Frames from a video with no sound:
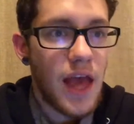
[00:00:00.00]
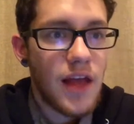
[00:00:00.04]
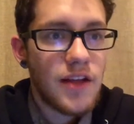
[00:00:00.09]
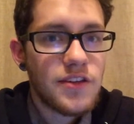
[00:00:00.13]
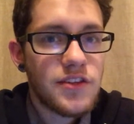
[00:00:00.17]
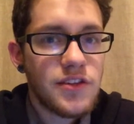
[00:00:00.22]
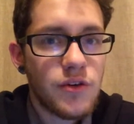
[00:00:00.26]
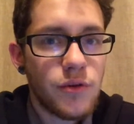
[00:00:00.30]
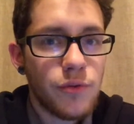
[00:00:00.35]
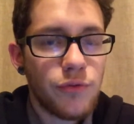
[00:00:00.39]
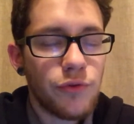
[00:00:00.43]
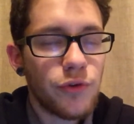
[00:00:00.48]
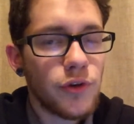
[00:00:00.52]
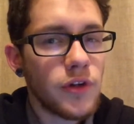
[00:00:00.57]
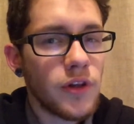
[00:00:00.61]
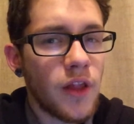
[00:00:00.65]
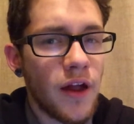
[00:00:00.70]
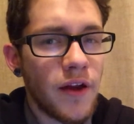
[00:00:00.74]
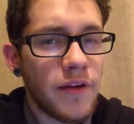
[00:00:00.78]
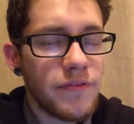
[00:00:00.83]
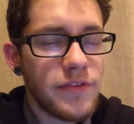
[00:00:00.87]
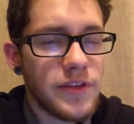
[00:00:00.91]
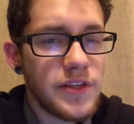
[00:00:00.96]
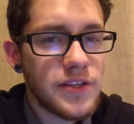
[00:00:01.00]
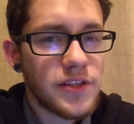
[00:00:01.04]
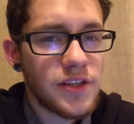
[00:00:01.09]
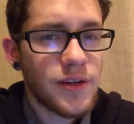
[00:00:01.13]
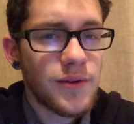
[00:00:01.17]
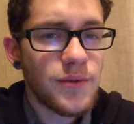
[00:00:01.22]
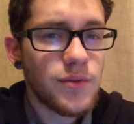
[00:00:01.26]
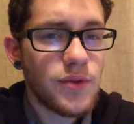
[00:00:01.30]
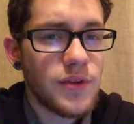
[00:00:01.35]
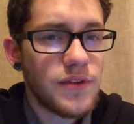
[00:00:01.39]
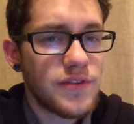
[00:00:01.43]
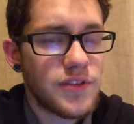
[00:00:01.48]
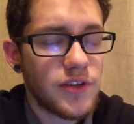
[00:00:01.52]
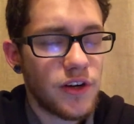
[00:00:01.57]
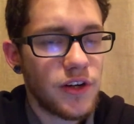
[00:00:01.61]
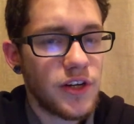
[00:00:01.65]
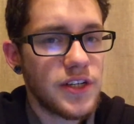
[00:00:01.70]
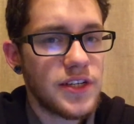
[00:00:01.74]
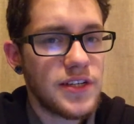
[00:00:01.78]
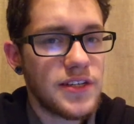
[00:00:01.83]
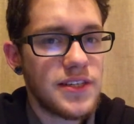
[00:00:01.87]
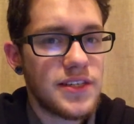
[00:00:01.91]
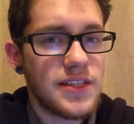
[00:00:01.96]
And so for a lot of these terms, we've
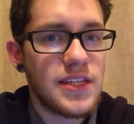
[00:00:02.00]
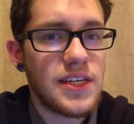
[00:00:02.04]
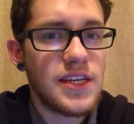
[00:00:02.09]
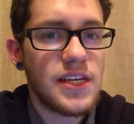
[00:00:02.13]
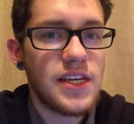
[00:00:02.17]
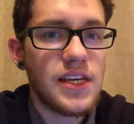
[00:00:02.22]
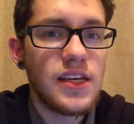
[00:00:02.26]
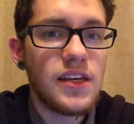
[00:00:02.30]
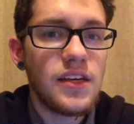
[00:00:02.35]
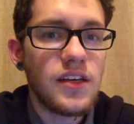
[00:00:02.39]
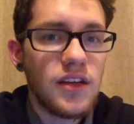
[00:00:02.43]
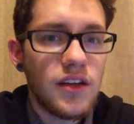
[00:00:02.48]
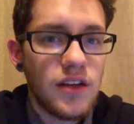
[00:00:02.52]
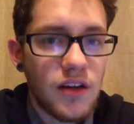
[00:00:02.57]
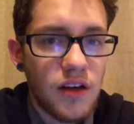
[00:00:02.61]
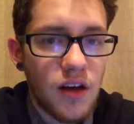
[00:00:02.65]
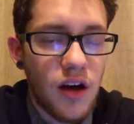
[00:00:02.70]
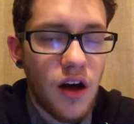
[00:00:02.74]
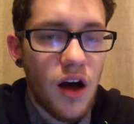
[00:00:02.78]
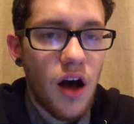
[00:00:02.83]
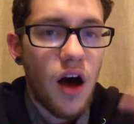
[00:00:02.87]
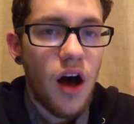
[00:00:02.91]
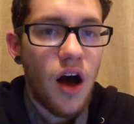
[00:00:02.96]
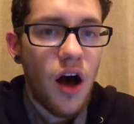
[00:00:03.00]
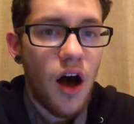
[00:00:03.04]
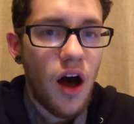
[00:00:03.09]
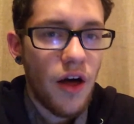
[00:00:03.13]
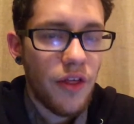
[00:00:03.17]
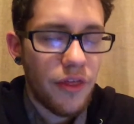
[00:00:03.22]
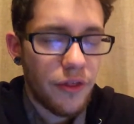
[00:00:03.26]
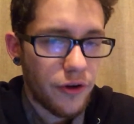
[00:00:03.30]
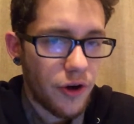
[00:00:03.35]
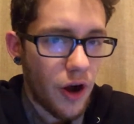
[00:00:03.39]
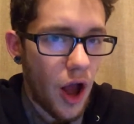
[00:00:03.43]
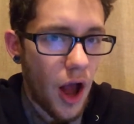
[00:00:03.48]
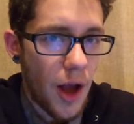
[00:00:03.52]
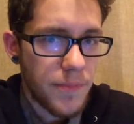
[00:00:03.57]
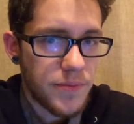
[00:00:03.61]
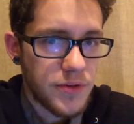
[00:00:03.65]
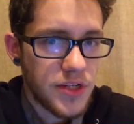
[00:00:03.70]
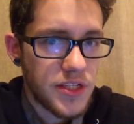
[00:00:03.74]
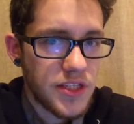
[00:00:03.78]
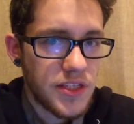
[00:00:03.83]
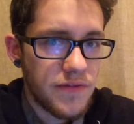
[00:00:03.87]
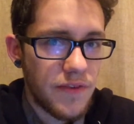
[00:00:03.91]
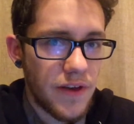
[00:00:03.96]
started to see other
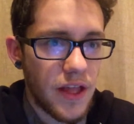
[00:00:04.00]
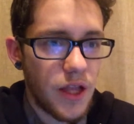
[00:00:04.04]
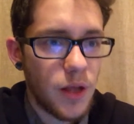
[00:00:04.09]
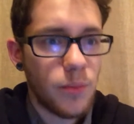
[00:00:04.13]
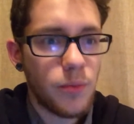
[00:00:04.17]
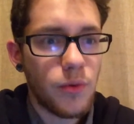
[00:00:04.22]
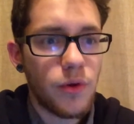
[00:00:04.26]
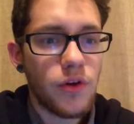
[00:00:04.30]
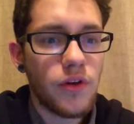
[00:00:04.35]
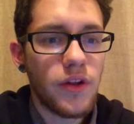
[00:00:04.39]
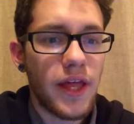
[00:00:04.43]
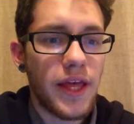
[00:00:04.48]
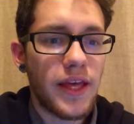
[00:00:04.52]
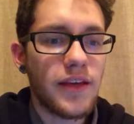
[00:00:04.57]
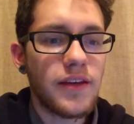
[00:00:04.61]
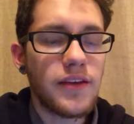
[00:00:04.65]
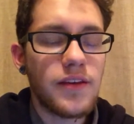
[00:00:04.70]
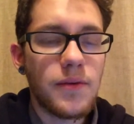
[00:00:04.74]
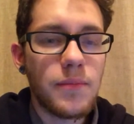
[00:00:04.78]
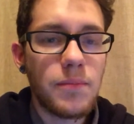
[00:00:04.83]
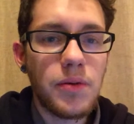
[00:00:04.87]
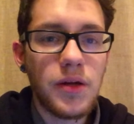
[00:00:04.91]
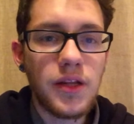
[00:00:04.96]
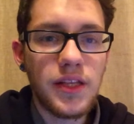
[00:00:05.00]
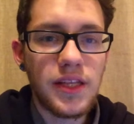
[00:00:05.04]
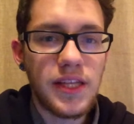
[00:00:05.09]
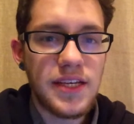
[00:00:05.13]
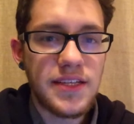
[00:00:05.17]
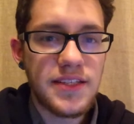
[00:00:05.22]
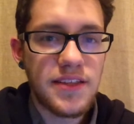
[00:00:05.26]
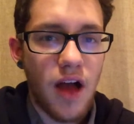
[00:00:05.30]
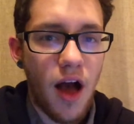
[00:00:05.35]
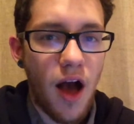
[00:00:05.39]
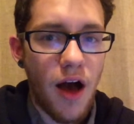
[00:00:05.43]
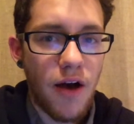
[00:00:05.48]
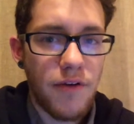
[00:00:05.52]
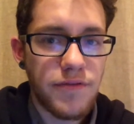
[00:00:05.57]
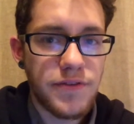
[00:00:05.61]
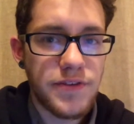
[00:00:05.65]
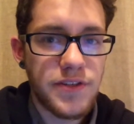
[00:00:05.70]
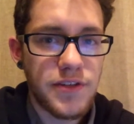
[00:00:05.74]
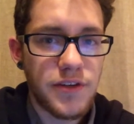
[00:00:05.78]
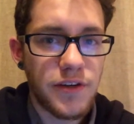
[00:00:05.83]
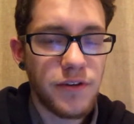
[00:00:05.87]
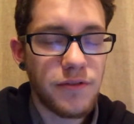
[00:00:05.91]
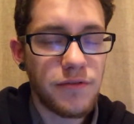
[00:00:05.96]
options available, like police
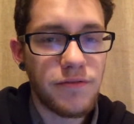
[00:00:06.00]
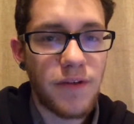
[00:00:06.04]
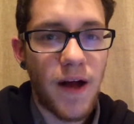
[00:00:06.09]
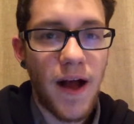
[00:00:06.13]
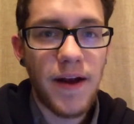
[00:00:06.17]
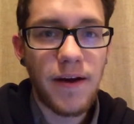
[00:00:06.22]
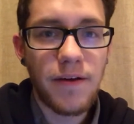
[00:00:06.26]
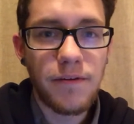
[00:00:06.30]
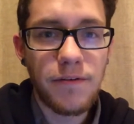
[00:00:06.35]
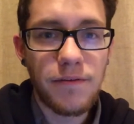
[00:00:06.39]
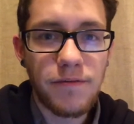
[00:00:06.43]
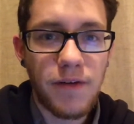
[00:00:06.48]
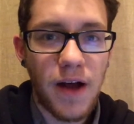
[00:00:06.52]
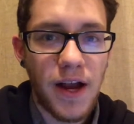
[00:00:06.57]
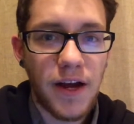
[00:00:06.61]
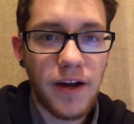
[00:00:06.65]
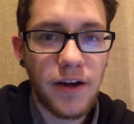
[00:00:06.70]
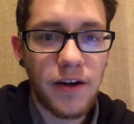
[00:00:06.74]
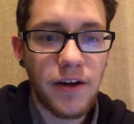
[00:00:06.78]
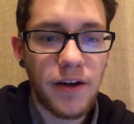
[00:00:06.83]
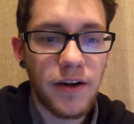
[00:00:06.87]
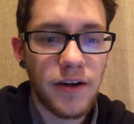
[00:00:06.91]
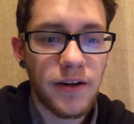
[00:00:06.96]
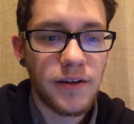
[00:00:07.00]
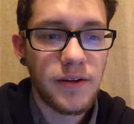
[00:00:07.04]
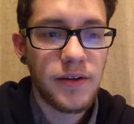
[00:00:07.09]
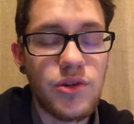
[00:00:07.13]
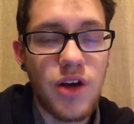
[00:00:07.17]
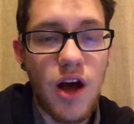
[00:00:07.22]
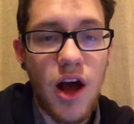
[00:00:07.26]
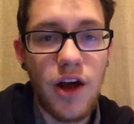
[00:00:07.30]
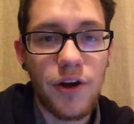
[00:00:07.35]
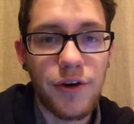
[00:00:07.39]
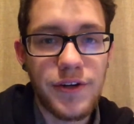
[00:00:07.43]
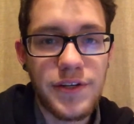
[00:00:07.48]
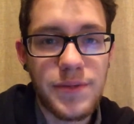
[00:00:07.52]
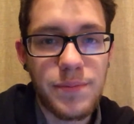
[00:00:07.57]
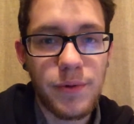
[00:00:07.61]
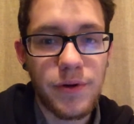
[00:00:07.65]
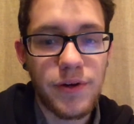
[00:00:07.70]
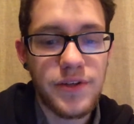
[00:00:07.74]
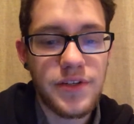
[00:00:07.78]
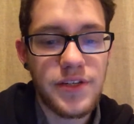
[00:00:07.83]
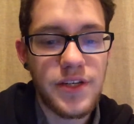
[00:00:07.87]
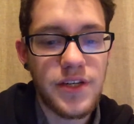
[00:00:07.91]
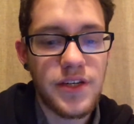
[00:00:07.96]
officer, firefighter,
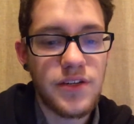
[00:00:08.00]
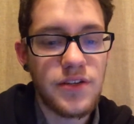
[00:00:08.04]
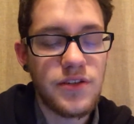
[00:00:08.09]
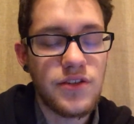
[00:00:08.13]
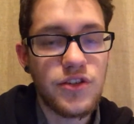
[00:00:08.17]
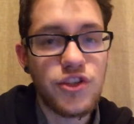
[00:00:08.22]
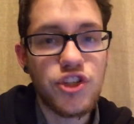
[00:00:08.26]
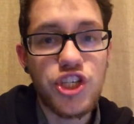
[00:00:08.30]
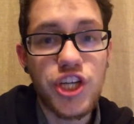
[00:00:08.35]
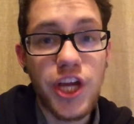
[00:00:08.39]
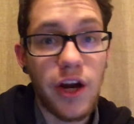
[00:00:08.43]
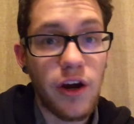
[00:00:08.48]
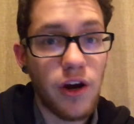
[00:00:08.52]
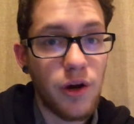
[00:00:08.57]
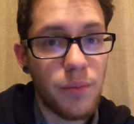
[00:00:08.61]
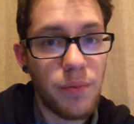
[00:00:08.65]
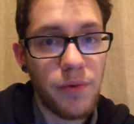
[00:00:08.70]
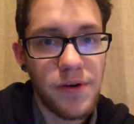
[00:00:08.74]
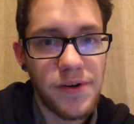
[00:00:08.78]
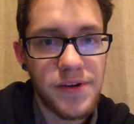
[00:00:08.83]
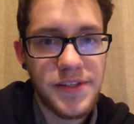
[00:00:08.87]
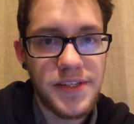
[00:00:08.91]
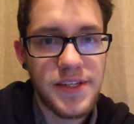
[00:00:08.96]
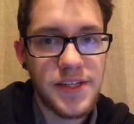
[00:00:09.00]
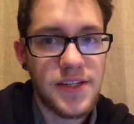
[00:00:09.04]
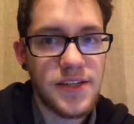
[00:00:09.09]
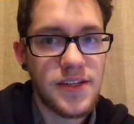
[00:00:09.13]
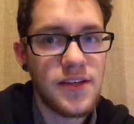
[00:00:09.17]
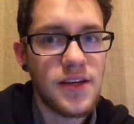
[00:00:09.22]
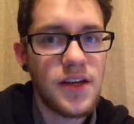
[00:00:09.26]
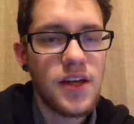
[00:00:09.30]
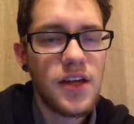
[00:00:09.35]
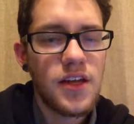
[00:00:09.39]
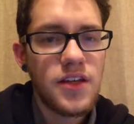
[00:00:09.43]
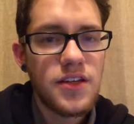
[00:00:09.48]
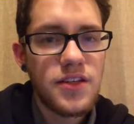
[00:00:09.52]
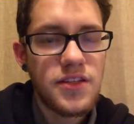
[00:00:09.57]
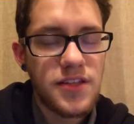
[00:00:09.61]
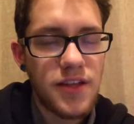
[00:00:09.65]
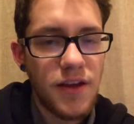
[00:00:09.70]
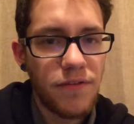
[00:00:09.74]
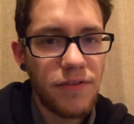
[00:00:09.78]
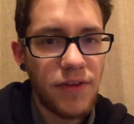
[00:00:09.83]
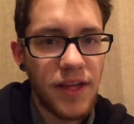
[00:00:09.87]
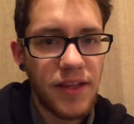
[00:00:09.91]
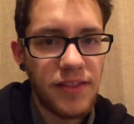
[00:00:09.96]
congressperson, chairperson,
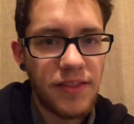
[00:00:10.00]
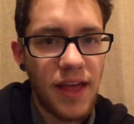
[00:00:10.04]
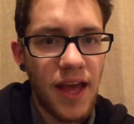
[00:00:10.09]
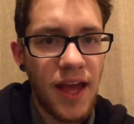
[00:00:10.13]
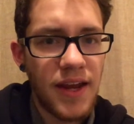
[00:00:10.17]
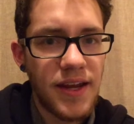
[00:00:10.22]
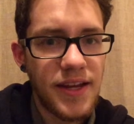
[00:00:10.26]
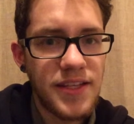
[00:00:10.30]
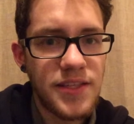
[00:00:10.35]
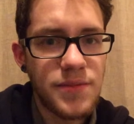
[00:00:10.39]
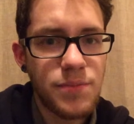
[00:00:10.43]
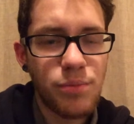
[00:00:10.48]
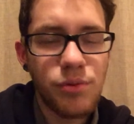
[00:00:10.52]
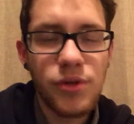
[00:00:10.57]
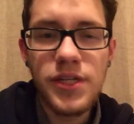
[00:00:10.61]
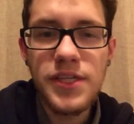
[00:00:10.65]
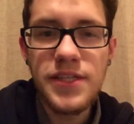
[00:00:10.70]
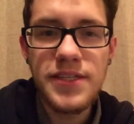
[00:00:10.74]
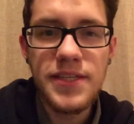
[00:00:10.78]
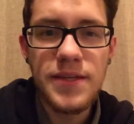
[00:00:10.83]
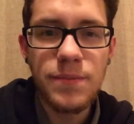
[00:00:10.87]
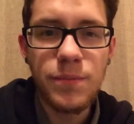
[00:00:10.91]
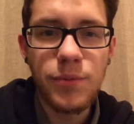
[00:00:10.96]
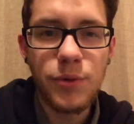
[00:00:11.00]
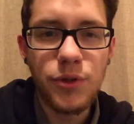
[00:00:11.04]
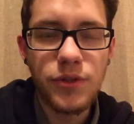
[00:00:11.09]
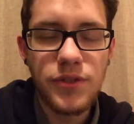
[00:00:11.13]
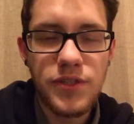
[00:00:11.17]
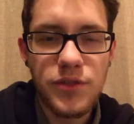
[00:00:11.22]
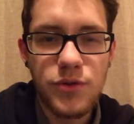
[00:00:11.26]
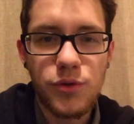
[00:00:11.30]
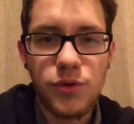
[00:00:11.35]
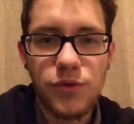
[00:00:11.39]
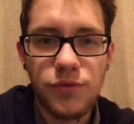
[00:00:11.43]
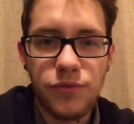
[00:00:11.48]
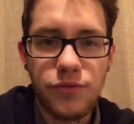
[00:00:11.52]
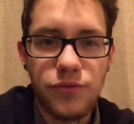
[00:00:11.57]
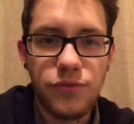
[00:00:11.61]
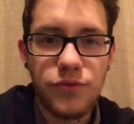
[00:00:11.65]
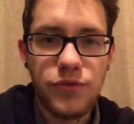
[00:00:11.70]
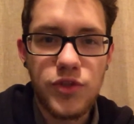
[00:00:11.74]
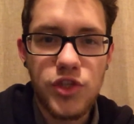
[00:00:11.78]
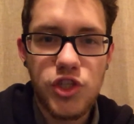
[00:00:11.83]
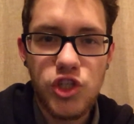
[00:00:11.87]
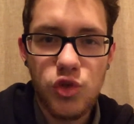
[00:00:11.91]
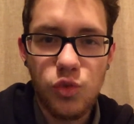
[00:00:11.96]
stuff like that. It's pretty simple to sort of
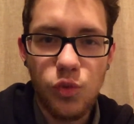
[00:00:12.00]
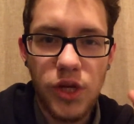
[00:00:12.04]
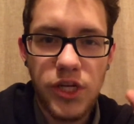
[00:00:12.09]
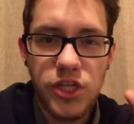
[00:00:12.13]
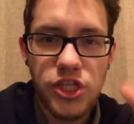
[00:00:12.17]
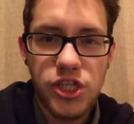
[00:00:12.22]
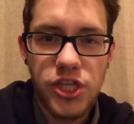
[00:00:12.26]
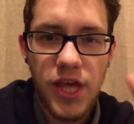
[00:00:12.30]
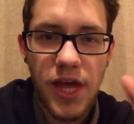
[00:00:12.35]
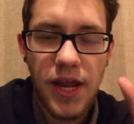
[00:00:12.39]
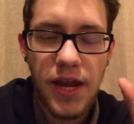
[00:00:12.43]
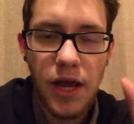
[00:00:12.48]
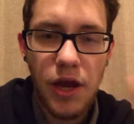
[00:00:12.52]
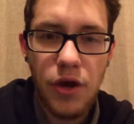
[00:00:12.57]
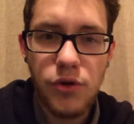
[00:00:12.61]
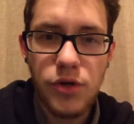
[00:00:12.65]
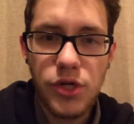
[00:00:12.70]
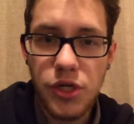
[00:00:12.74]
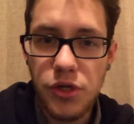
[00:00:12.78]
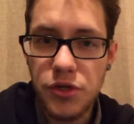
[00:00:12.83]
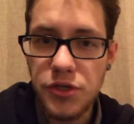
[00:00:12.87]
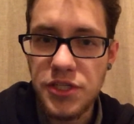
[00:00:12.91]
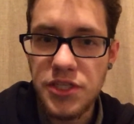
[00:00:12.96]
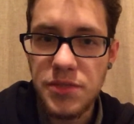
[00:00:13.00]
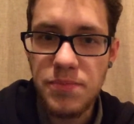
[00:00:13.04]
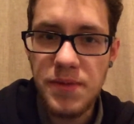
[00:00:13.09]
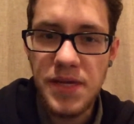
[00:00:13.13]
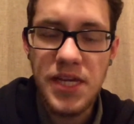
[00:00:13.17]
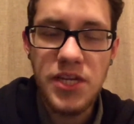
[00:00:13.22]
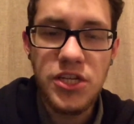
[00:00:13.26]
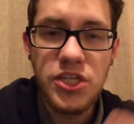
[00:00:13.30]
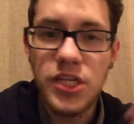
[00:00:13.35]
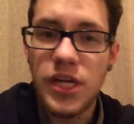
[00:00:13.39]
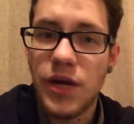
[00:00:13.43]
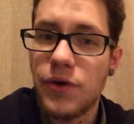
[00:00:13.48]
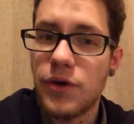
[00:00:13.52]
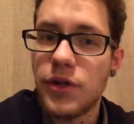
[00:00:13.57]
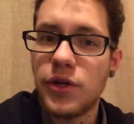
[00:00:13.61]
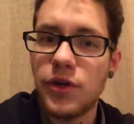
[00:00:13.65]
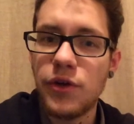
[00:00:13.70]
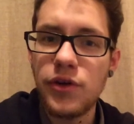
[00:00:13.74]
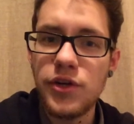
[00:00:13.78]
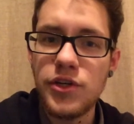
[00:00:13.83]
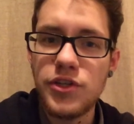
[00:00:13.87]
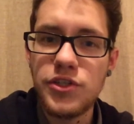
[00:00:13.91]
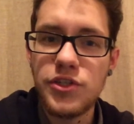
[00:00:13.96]
switch that out in your speech, and I would
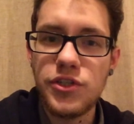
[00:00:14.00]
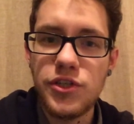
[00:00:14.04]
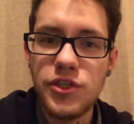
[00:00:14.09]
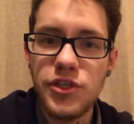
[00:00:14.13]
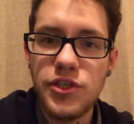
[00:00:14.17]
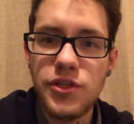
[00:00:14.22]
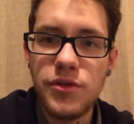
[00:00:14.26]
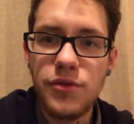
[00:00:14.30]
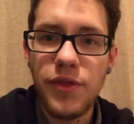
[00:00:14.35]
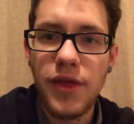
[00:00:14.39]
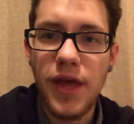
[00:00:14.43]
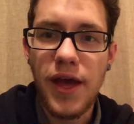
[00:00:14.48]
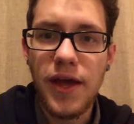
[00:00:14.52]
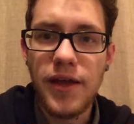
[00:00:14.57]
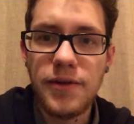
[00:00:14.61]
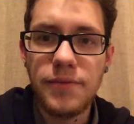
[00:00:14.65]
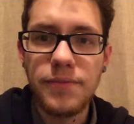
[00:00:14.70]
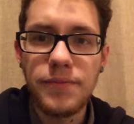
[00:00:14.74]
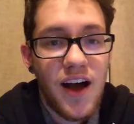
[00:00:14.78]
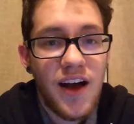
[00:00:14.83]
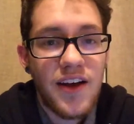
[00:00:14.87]
encourage you to do that.